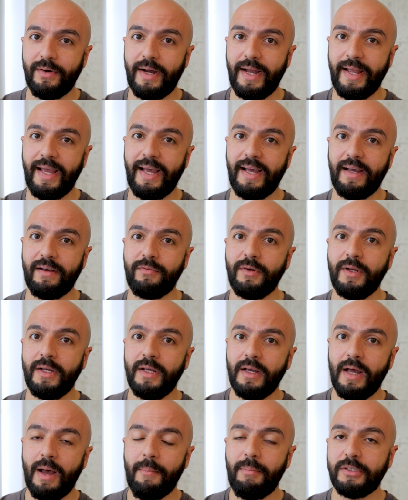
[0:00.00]
I have
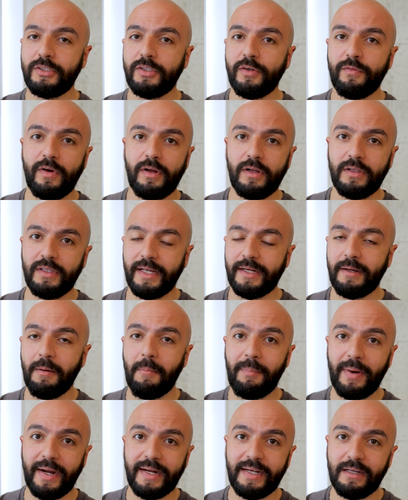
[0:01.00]
a bunch of all like
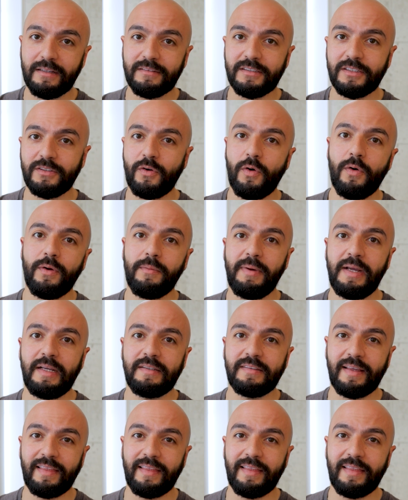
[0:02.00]
Binance and Coinbase.